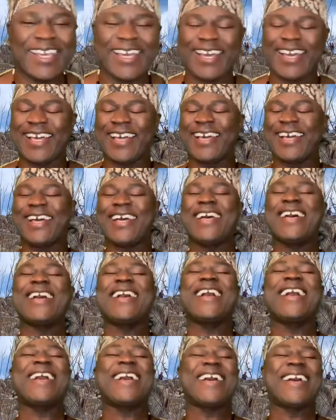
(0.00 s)

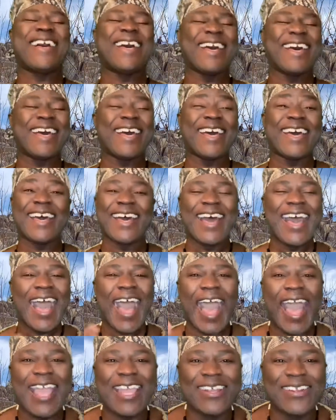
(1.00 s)

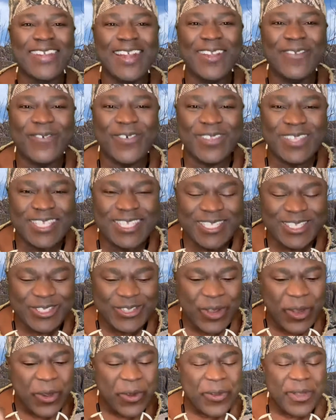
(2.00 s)
Are you ready for this
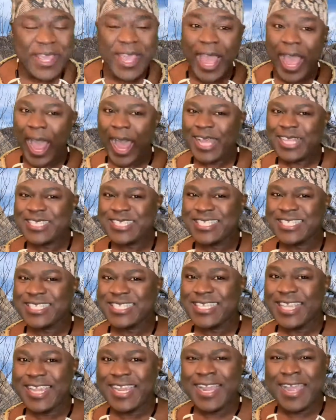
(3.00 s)
story? A
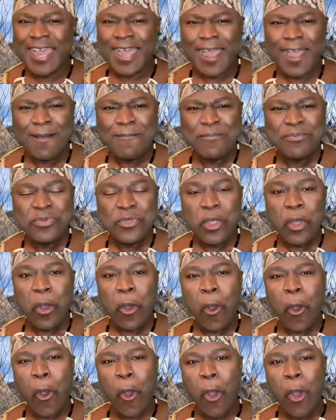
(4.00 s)
singer
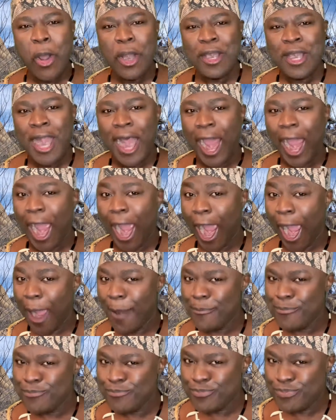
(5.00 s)
or
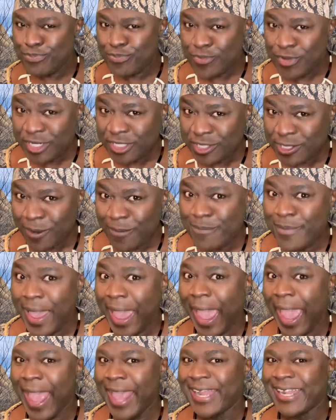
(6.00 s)
a preacher
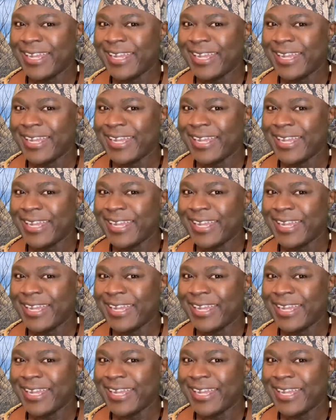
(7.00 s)
man?